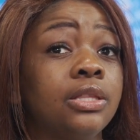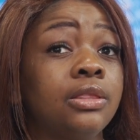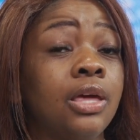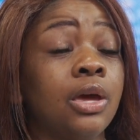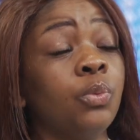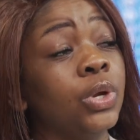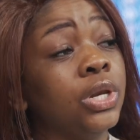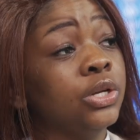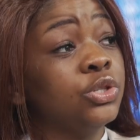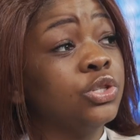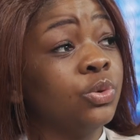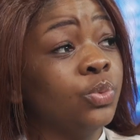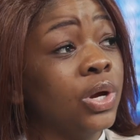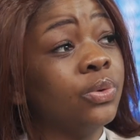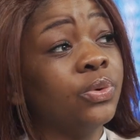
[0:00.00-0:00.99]
they're willing
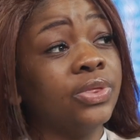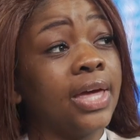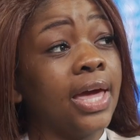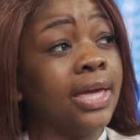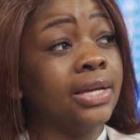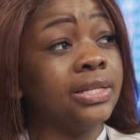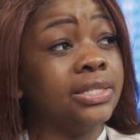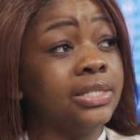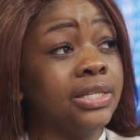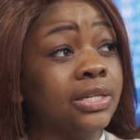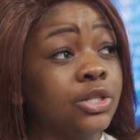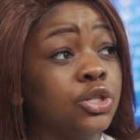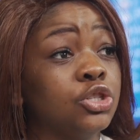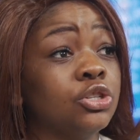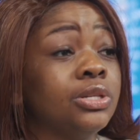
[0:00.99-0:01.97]
to work with the
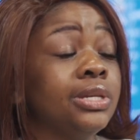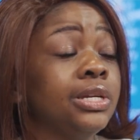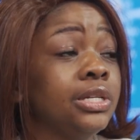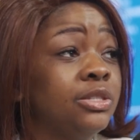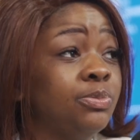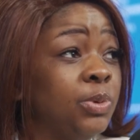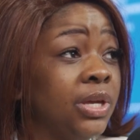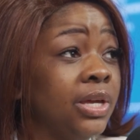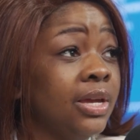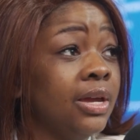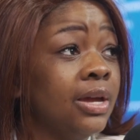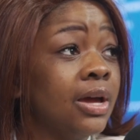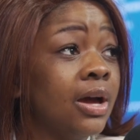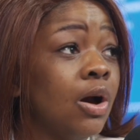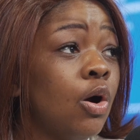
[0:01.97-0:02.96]
ANC, should needs be,
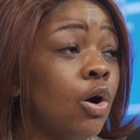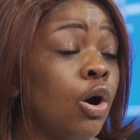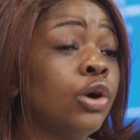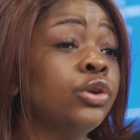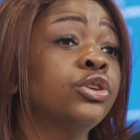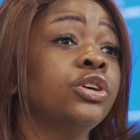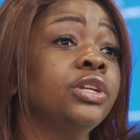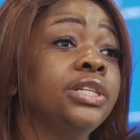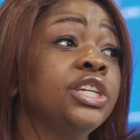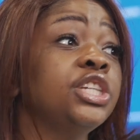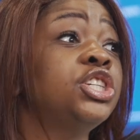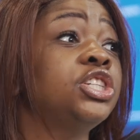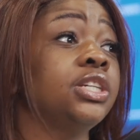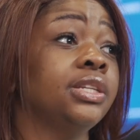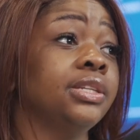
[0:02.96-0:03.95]
on
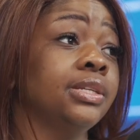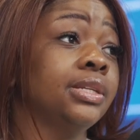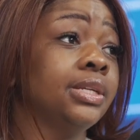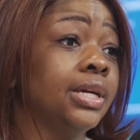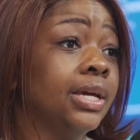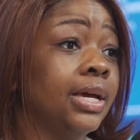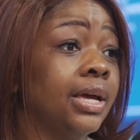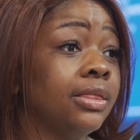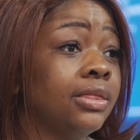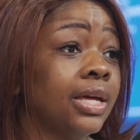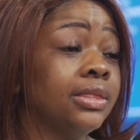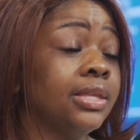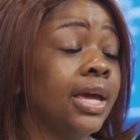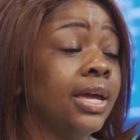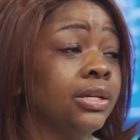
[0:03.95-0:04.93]
condition
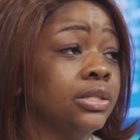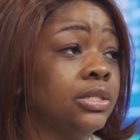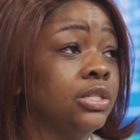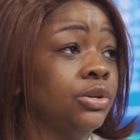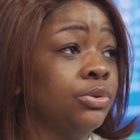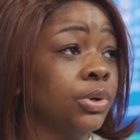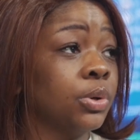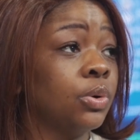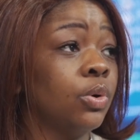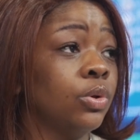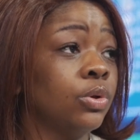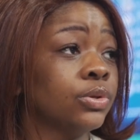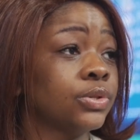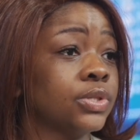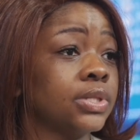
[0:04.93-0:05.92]
that the ANC
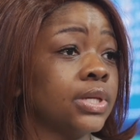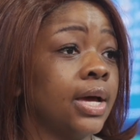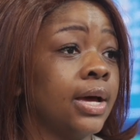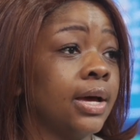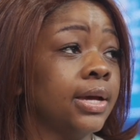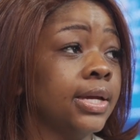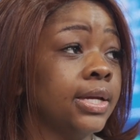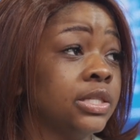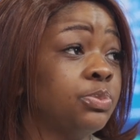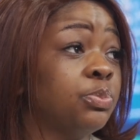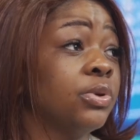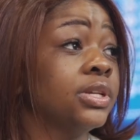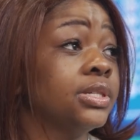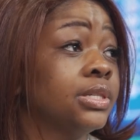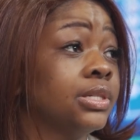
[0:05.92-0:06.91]
recalls its
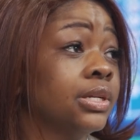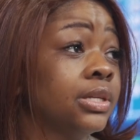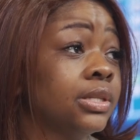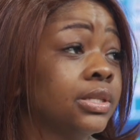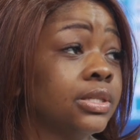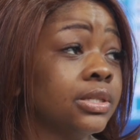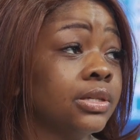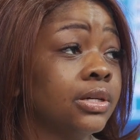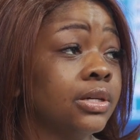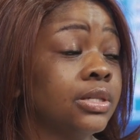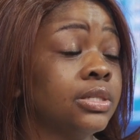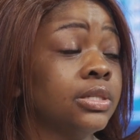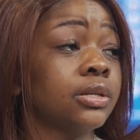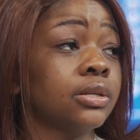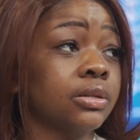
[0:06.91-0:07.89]
president,
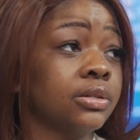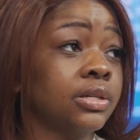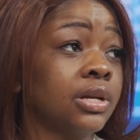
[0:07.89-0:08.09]
Cyril